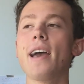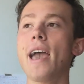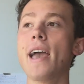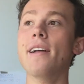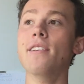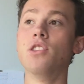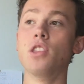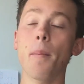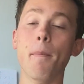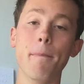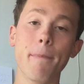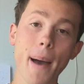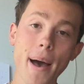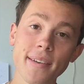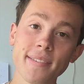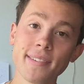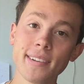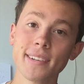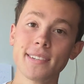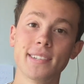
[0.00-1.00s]
And the
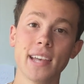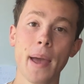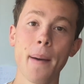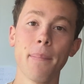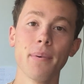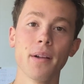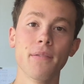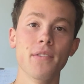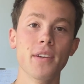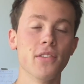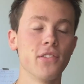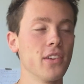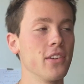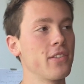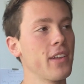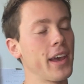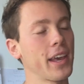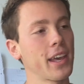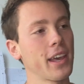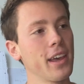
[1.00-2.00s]
best example of this
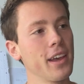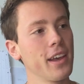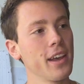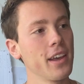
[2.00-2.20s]
is like,